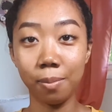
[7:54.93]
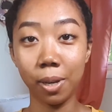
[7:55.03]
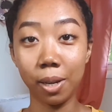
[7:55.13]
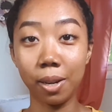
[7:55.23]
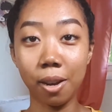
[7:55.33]

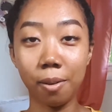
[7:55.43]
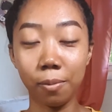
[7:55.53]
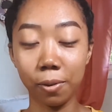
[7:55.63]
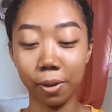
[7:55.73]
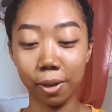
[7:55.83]
but um,
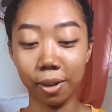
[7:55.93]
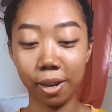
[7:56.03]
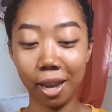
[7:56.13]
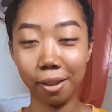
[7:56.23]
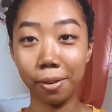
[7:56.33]
for
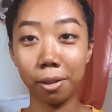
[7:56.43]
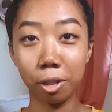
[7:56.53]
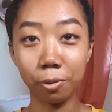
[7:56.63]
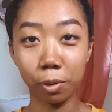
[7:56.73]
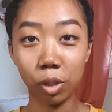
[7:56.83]
any fellow
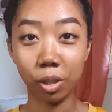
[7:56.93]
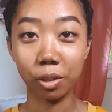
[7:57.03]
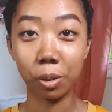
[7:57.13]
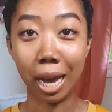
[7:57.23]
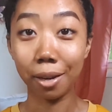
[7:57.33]
influencers
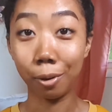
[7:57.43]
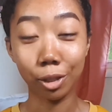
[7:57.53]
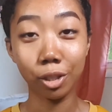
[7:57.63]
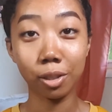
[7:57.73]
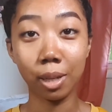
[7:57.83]
who had
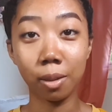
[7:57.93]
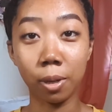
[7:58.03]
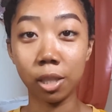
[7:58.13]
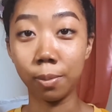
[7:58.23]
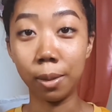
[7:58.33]
questions about the
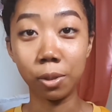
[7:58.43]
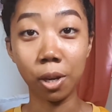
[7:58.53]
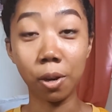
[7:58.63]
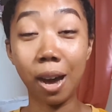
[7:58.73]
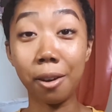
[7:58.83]
Boss Babes
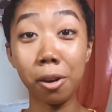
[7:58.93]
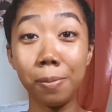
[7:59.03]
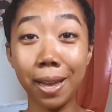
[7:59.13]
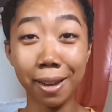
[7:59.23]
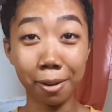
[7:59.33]
Co., I hope
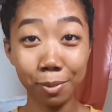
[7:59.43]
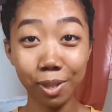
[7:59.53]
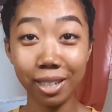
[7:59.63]
that helped you